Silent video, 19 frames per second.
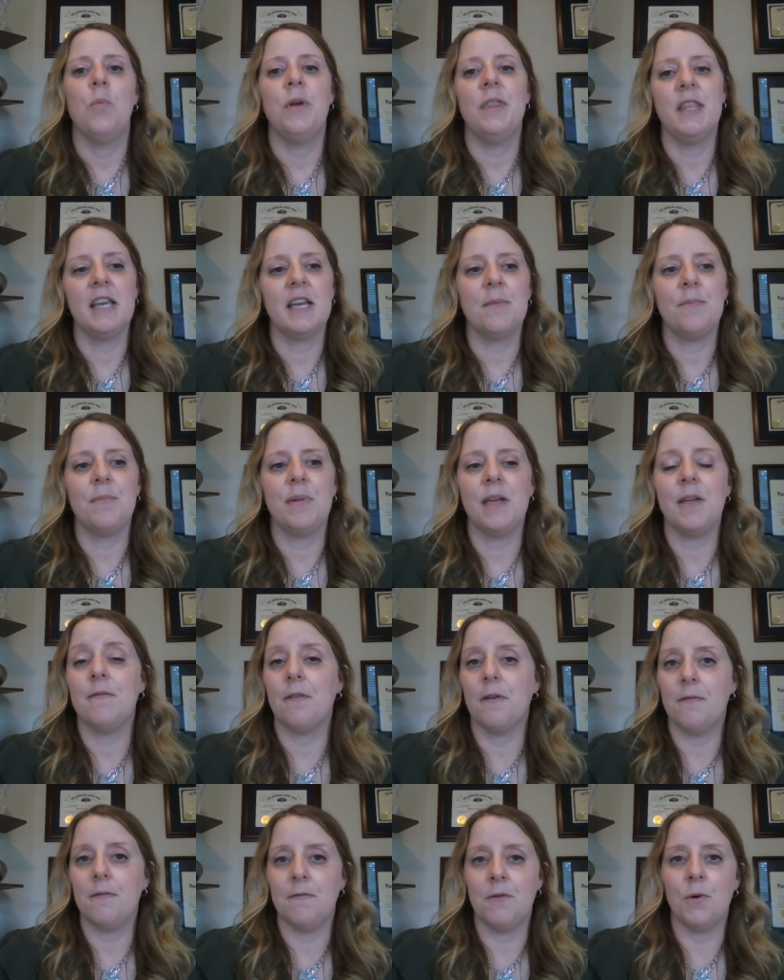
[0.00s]
when they compete
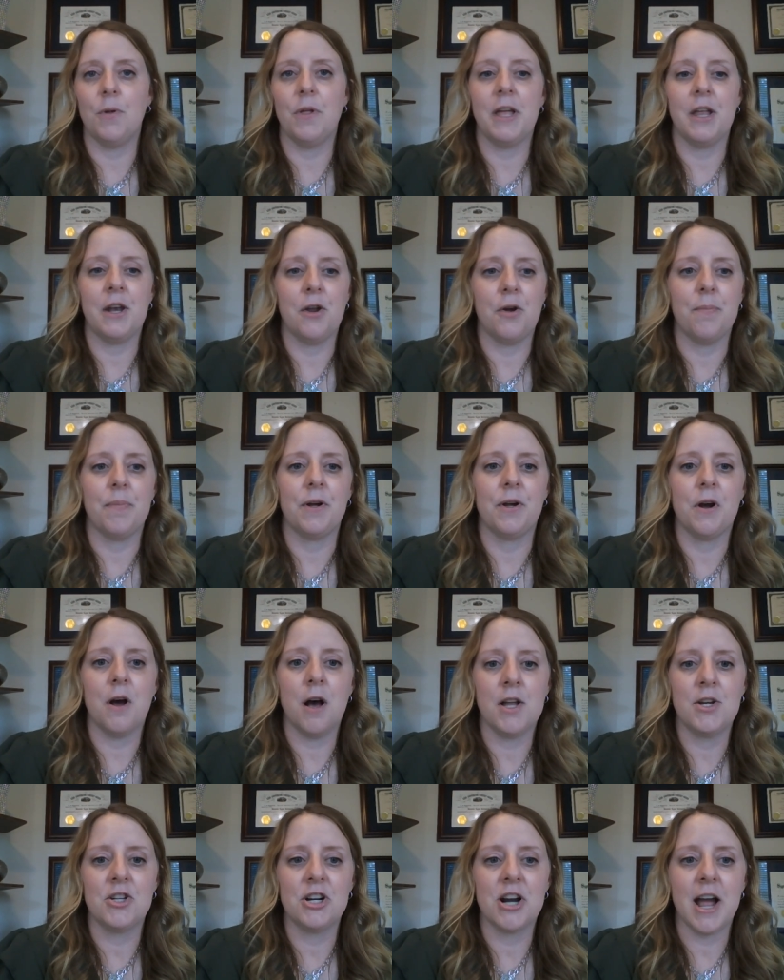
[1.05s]
for full and open
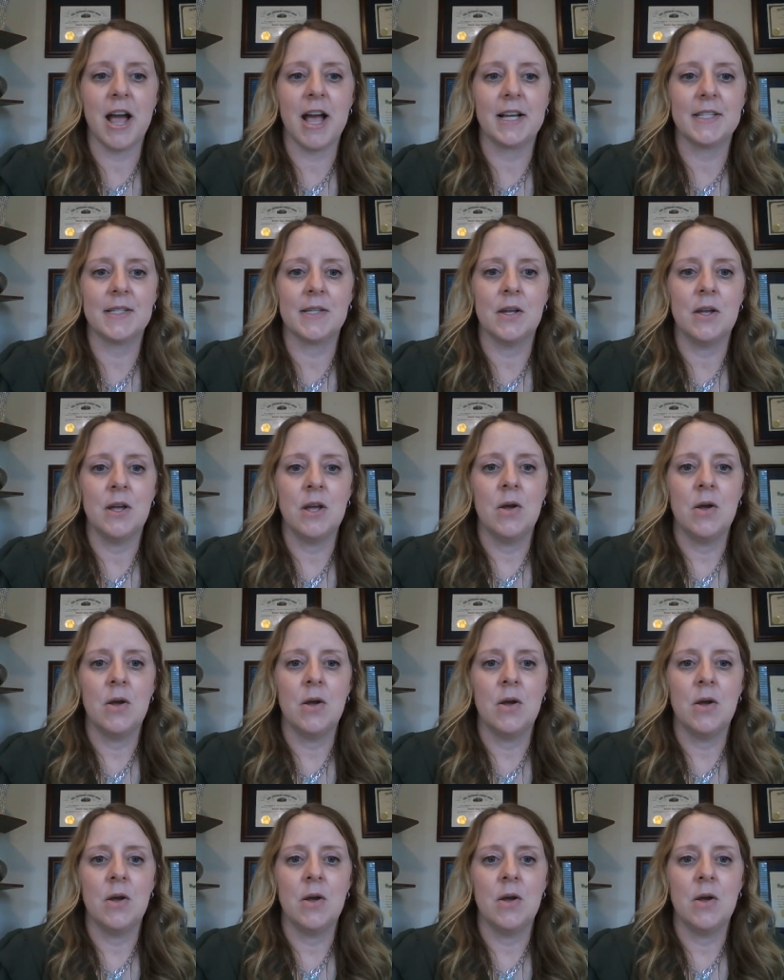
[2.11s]
contracts,